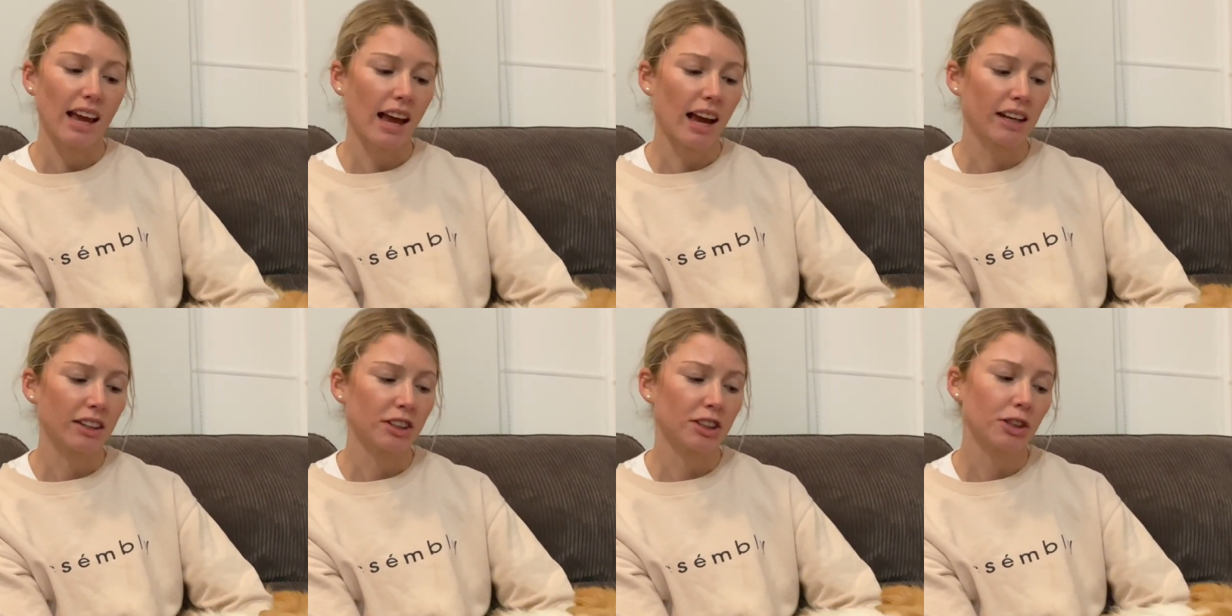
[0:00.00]

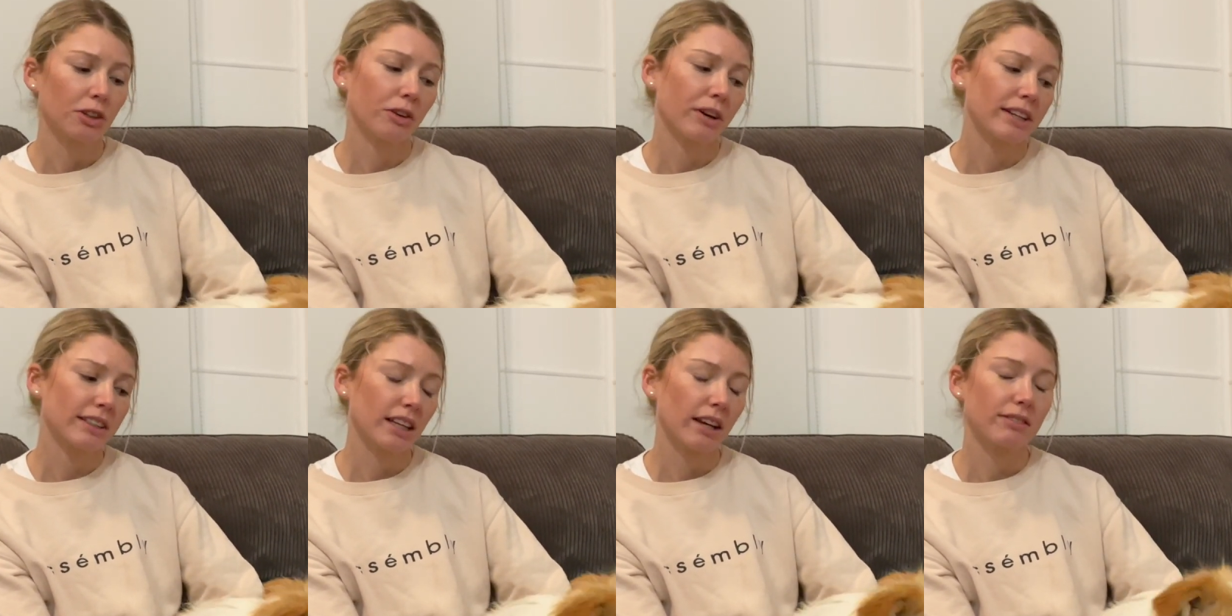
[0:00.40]
and you should
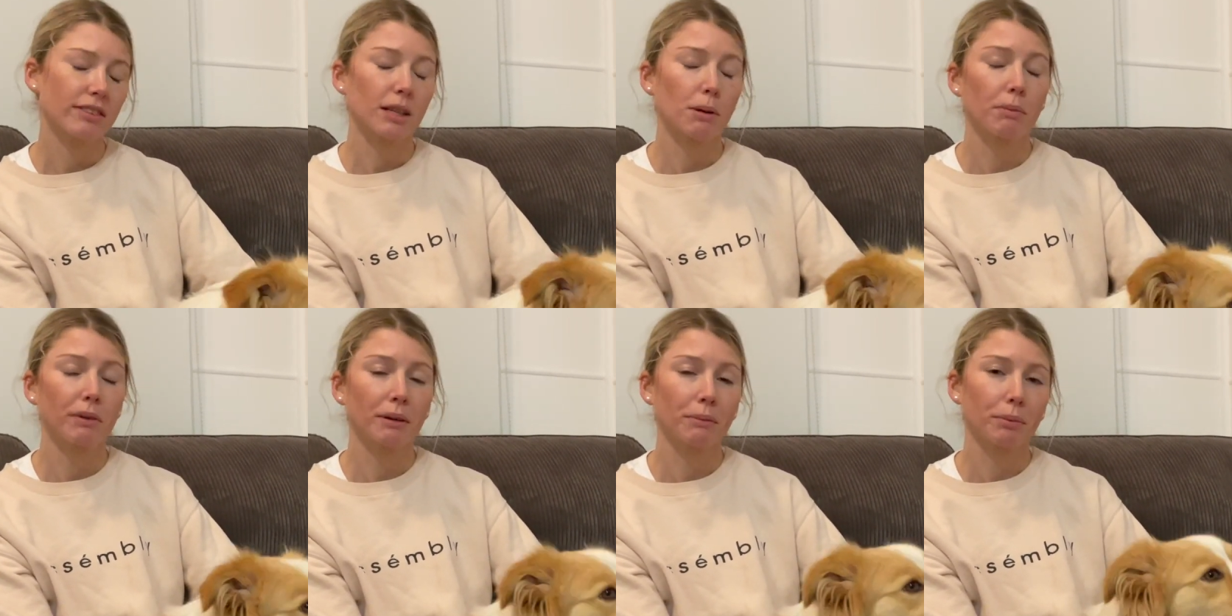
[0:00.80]
always have
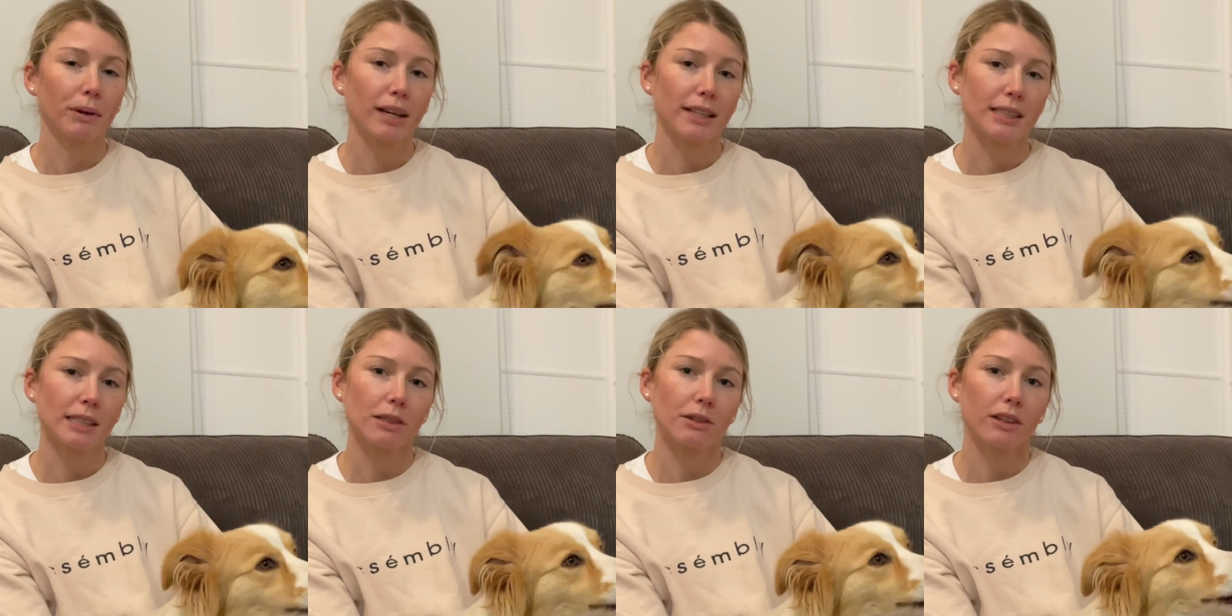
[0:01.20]
someone in
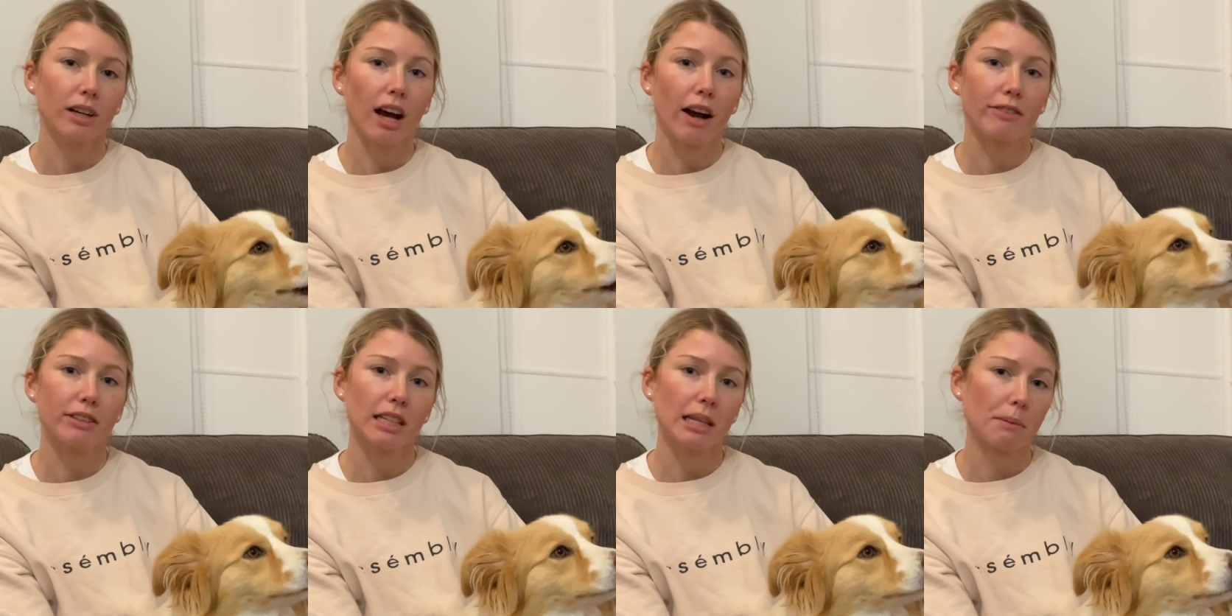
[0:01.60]
place to look
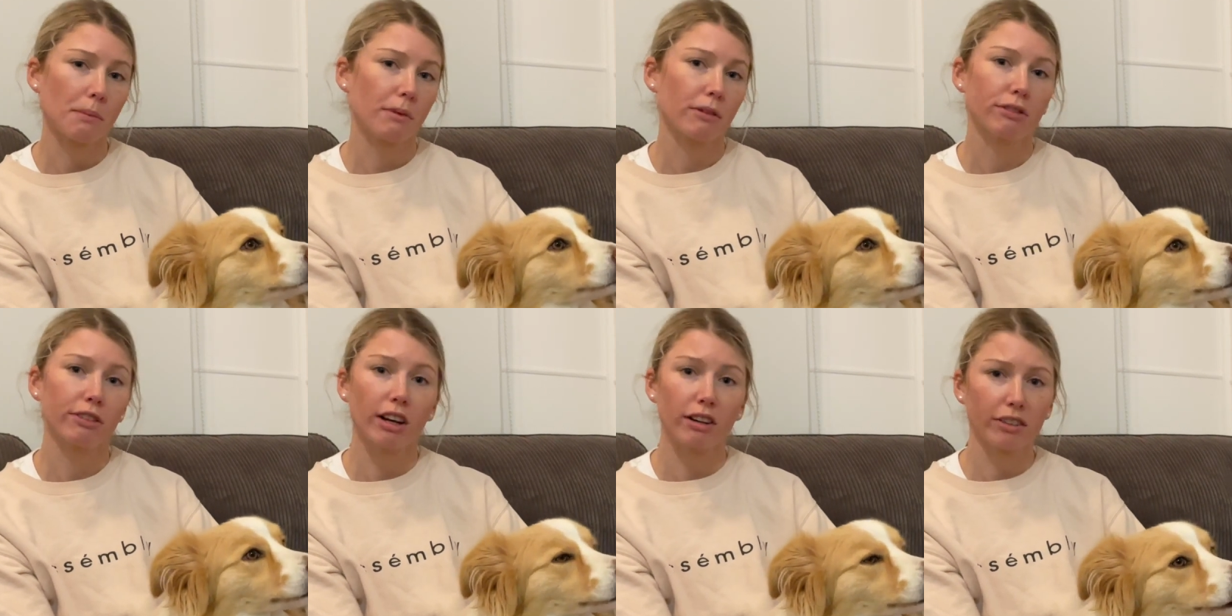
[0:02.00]
after them
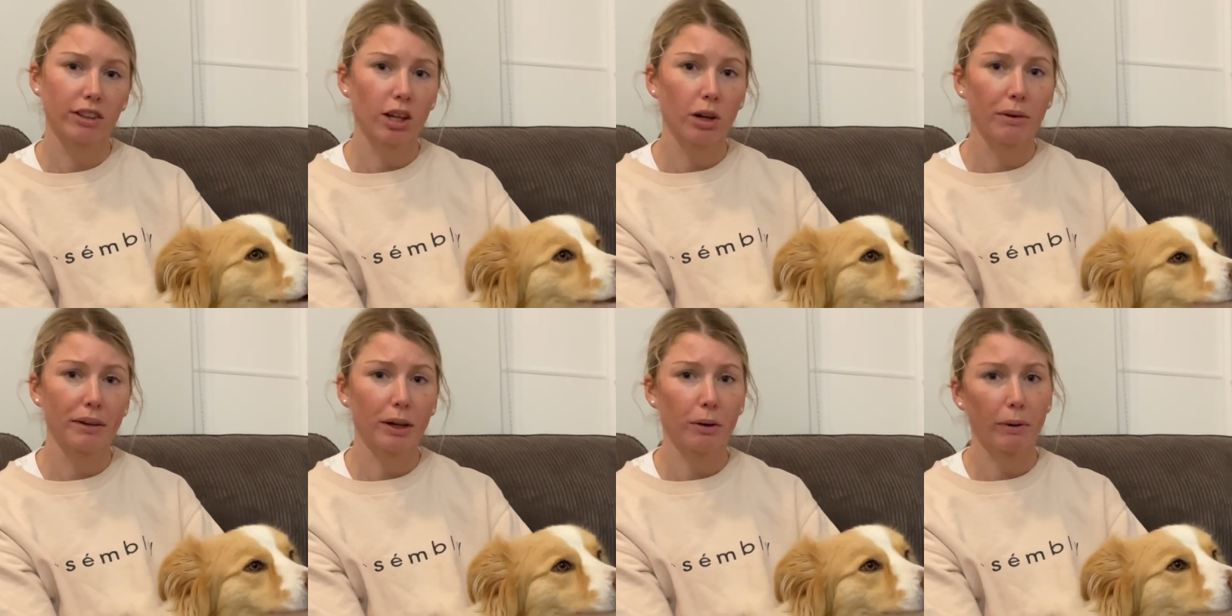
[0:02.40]
if you're ever
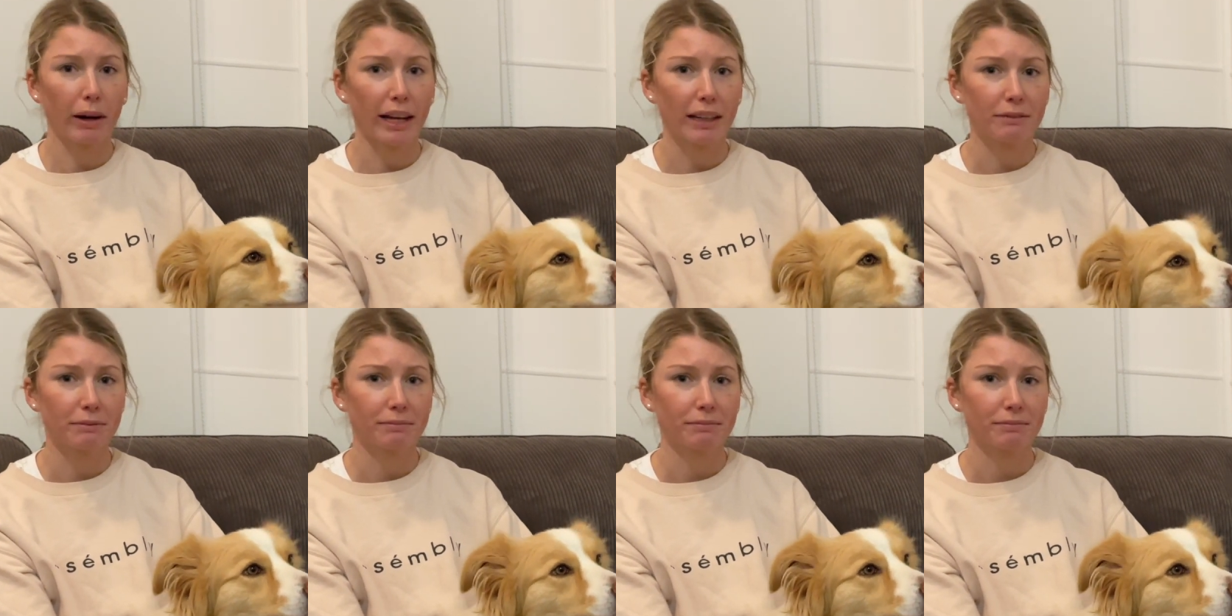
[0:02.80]
going away.